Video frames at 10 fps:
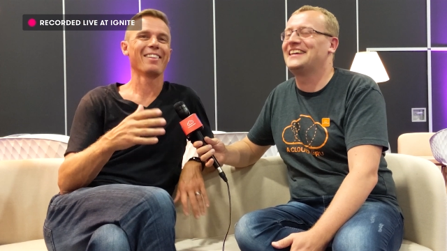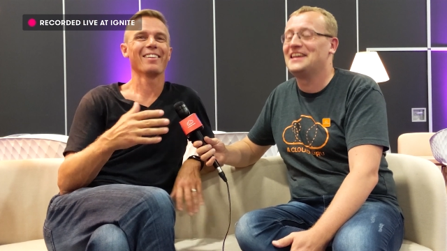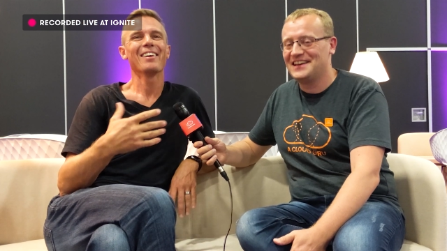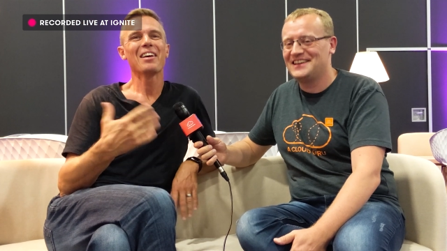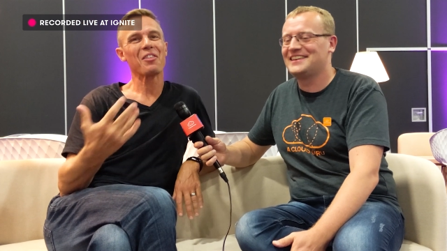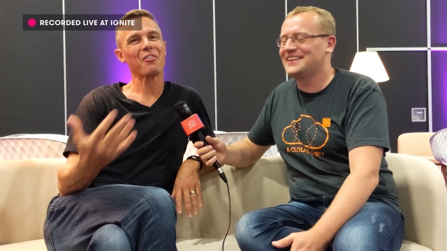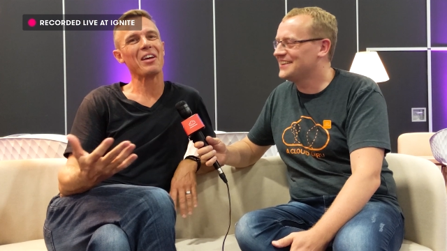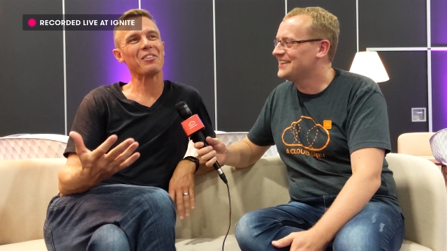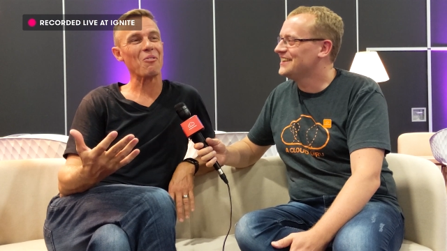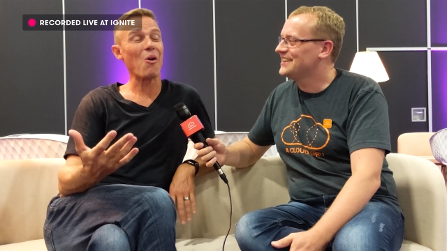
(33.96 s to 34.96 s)
Speaker 1: and the
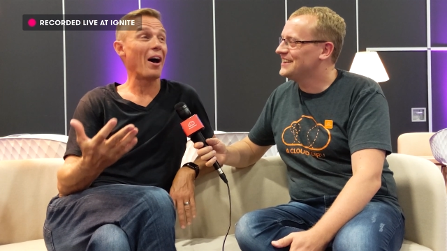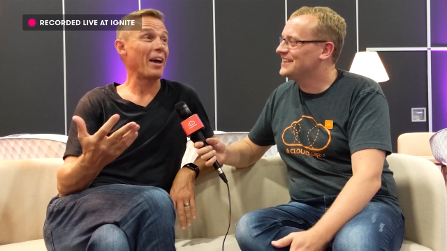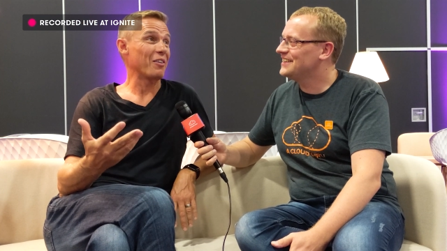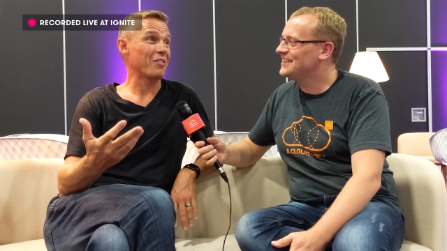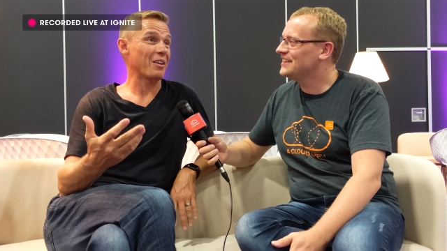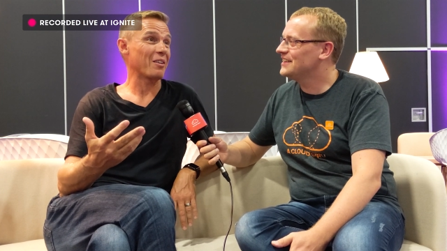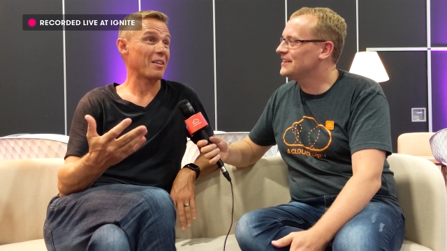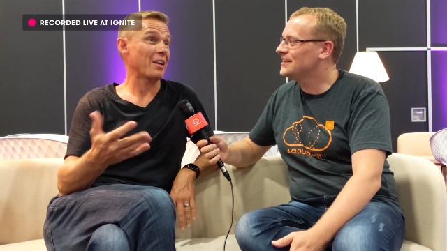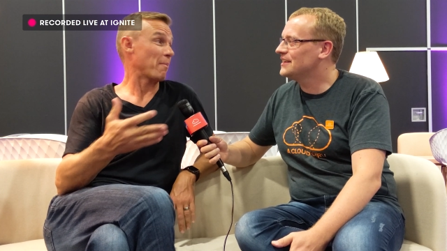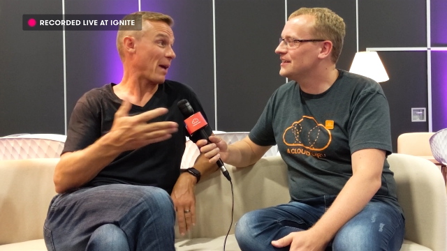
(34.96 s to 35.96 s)
reason why is
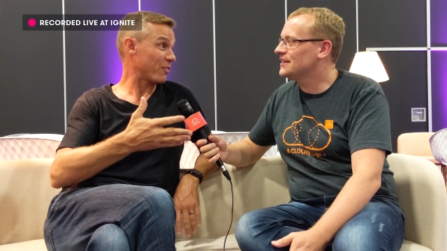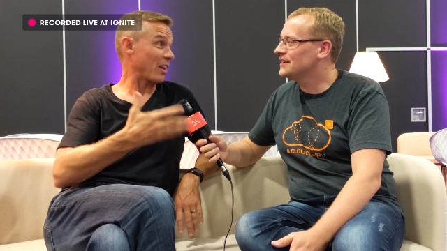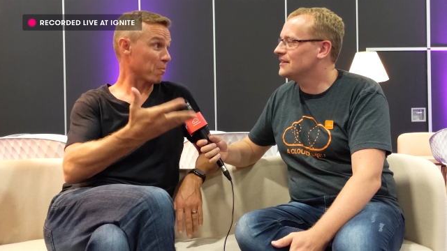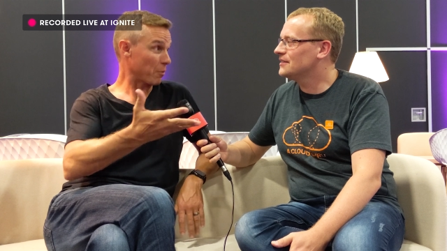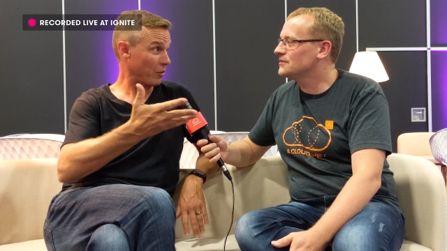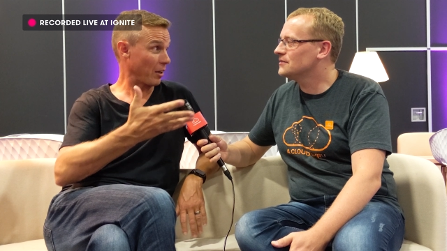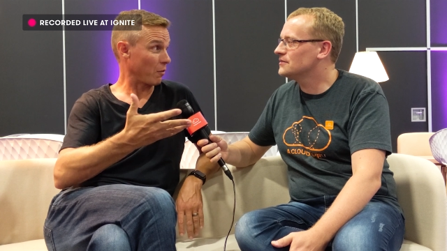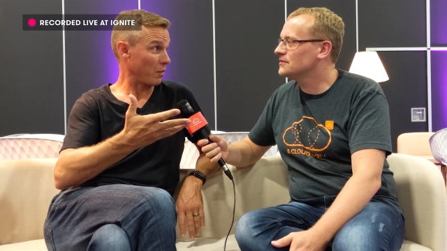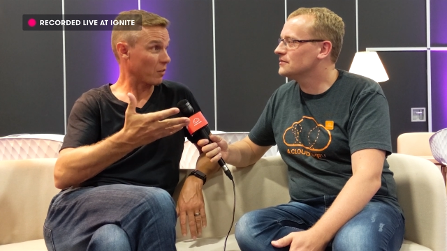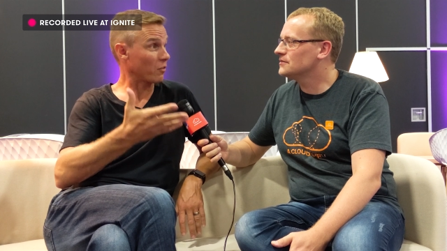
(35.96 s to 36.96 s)
that, that about
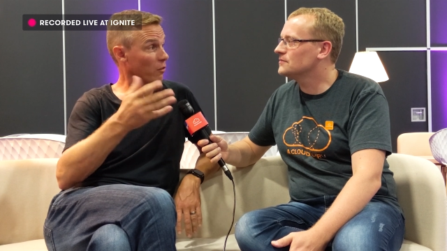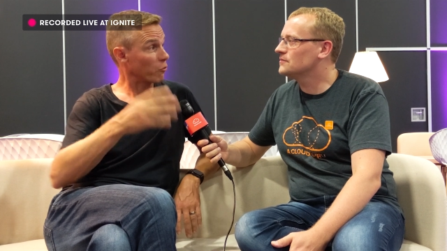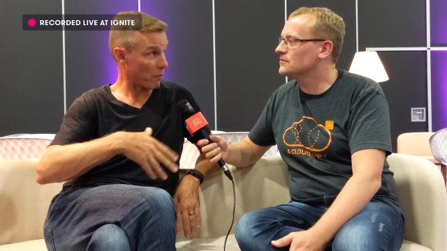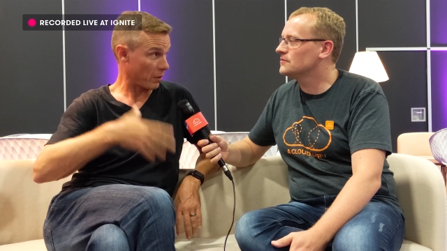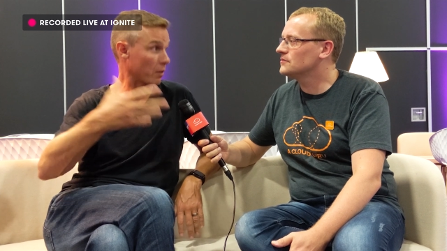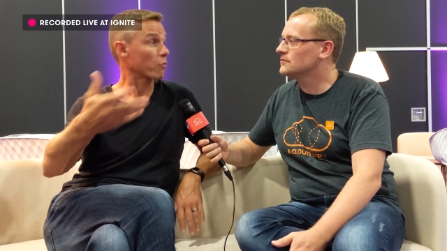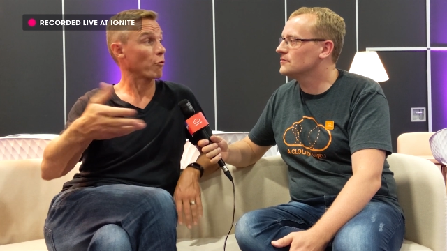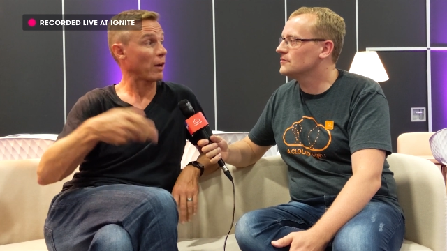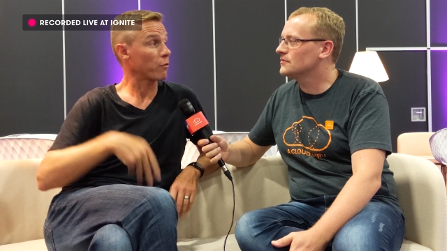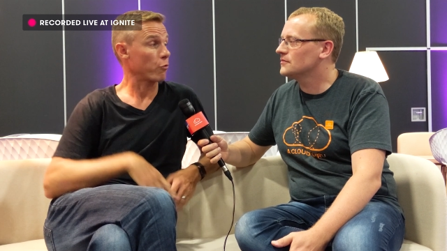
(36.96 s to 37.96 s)
10% of the internet's traffic
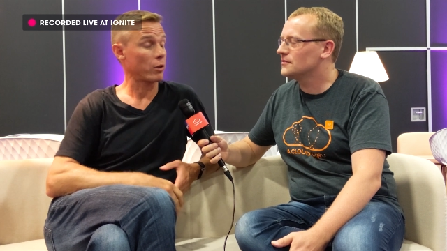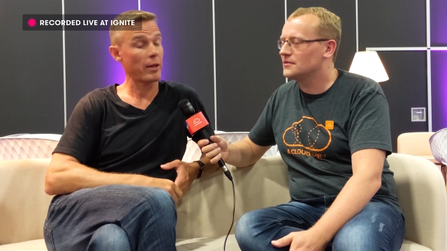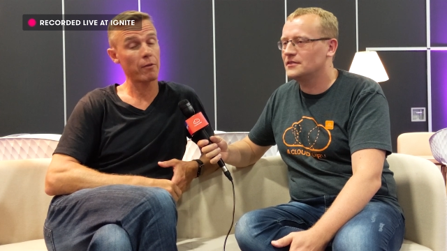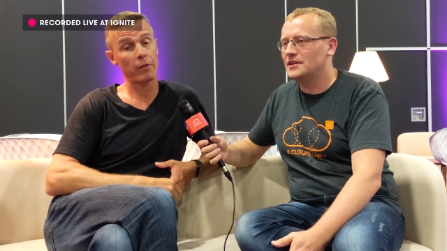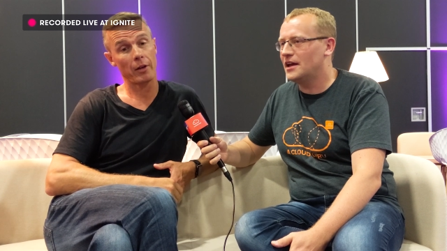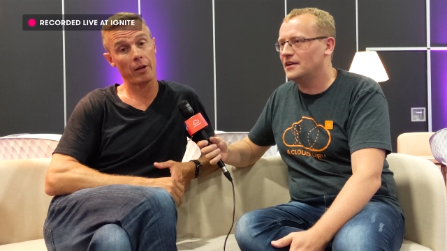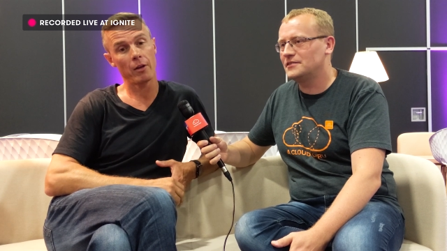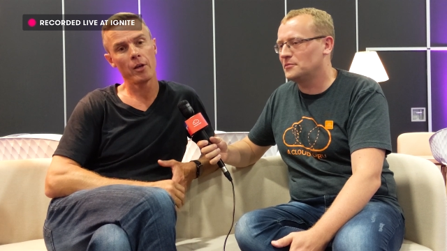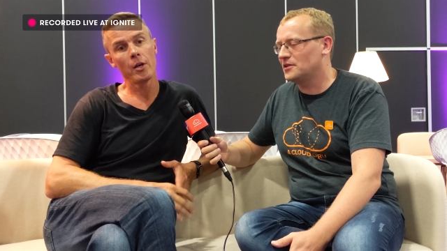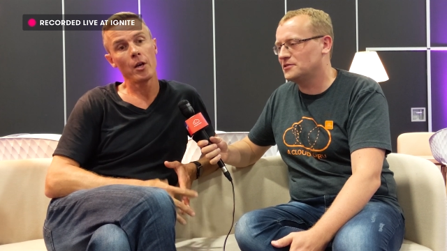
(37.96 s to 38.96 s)
routes through Cloudflare. Yeah, now.
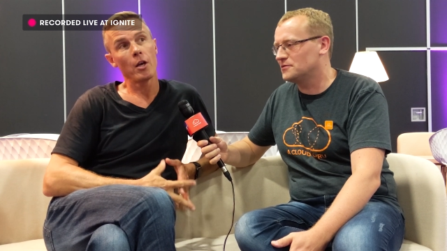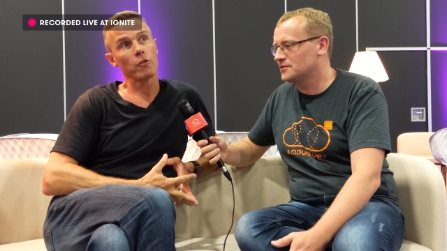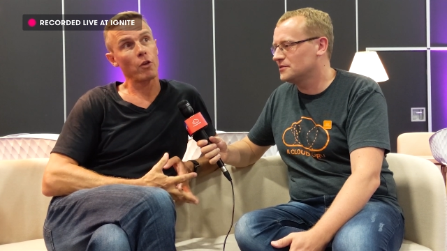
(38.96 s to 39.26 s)
it's impressive.